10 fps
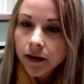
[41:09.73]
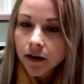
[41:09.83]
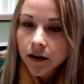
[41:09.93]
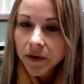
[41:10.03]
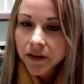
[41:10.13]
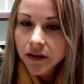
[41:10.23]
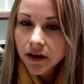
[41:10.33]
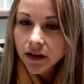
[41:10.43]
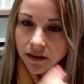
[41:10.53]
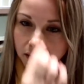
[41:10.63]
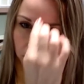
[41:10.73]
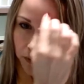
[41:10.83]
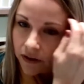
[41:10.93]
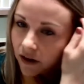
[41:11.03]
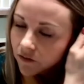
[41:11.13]
And then I
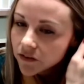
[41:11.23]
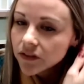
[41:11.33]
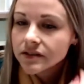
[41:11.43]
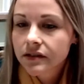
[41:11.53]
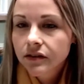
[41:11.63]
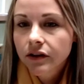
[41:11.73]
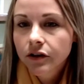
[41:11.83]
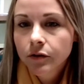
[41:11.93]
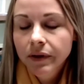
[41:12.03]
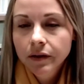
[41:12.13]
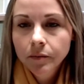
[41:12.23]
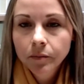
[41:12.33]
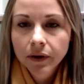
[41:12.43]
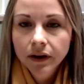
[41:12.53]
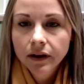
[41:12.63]
think we covered this a little bit,
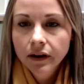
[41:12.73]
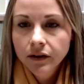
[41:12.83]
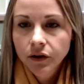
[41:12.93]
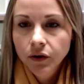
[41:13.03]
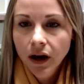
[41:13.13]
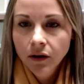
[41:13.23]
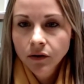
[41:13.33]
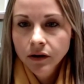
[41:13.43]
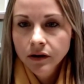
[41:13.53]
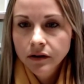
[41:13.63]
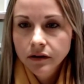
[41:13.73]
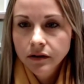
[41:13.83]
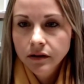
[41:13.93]
but you know, how are